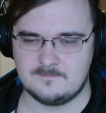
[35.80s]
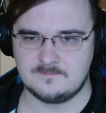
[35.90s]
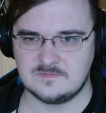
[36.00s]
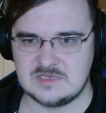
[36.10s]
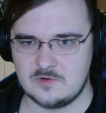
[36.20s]

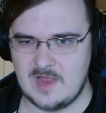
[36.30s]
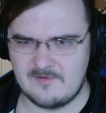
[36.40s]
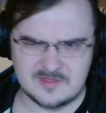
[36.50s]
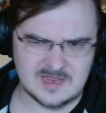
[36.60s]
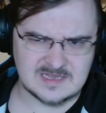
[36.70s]
So
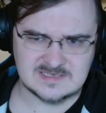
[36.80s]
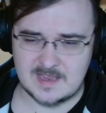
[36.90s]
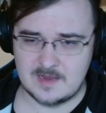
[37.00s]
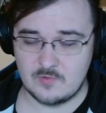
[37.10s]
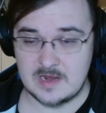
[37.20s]
everything I
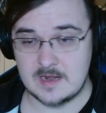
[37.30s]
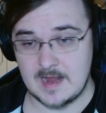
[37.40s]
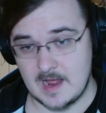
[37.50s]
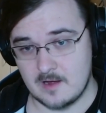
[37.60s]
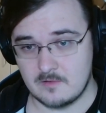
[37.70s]
say right
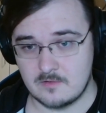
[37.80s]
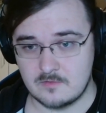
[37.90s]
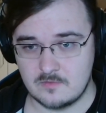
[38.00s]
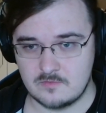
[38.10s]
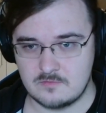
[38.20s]

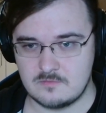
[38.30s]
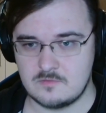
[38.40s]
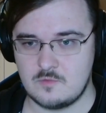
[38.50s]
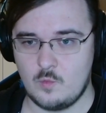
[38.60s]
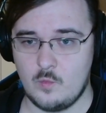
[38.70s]
now
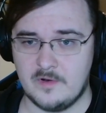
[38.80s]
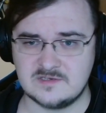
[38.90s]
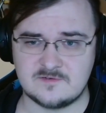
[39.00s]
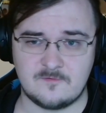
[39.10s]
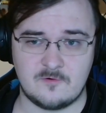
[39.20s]
works
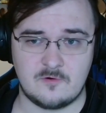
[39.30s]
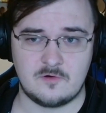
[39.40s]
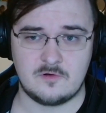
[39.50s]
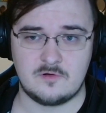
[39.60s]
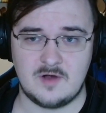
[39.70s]

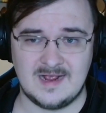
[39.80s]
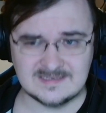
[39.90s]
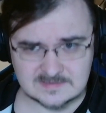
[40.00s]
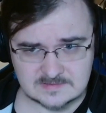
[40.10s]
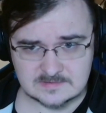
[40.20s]
for
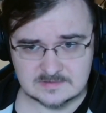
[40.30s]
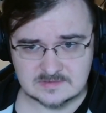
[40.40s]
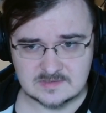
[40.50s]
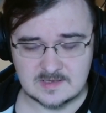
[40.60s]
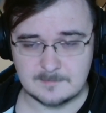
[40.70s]
us,
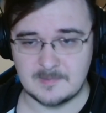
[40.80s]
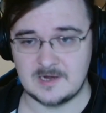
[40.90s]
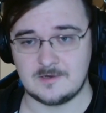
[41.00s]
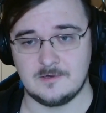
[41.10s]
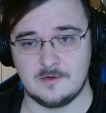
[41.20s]
might
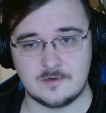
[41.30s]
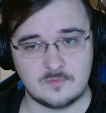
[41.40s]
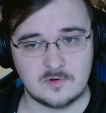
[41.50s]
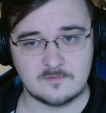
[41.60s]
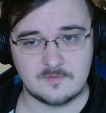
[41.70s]
not
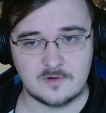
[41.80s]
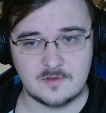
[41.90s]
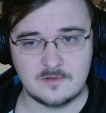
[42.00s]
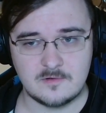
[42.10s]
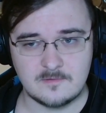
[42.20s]
work for
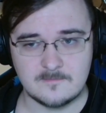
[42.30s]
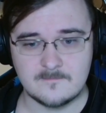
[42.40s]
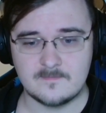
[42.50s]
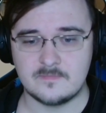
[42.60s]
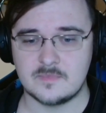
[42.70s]
you.
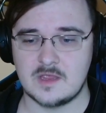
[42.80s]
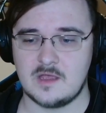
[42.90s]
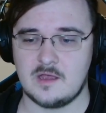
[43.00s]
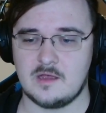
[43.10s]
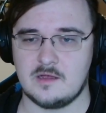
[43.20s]

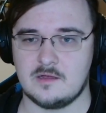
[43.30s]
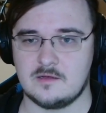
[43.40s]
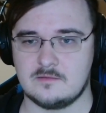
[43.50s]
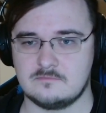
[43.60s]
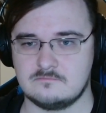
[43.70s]

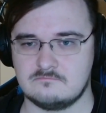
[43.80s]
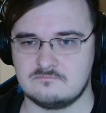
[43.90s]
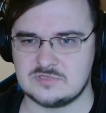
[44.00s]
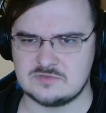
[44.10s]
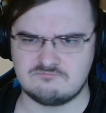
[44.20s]

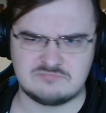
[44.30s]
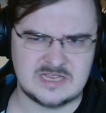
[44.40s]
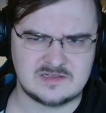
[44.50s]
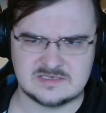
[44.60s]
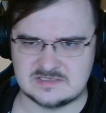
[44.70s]
So
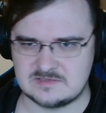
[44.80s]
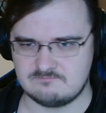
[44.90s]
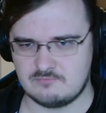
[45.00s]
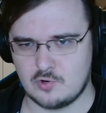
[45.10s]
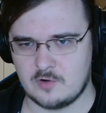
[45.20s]
take this
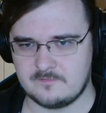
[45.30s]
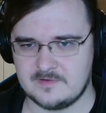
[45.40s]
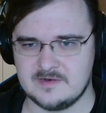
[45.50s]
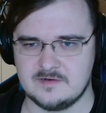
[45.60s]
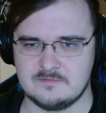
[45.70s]
more of
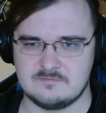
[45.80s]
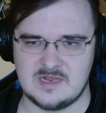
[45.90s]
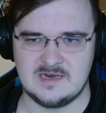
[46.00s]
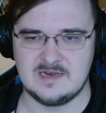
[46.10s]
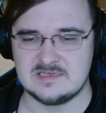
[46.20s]
an
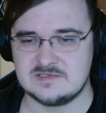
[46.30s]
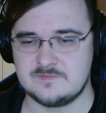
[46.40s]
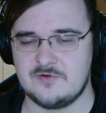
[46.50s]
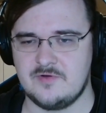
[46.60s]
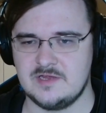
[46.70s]

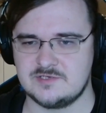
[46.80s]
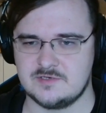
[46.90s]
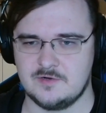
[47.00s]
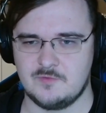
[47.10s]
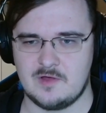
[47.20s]

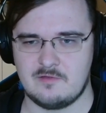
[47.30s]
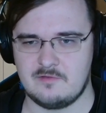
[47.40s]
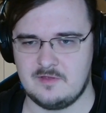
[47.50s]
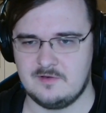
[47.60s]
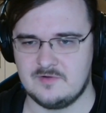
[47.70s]
inspiration rather
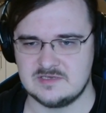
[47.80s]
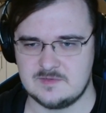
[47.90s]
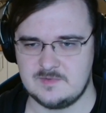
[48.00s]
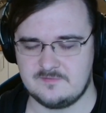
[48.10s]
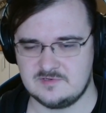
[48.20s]
than a
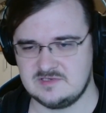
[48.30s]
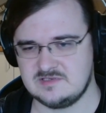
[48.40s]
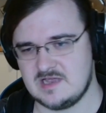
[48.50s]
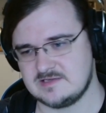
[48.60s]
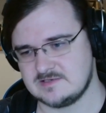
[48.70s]
recipe for
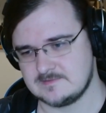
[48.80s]
success.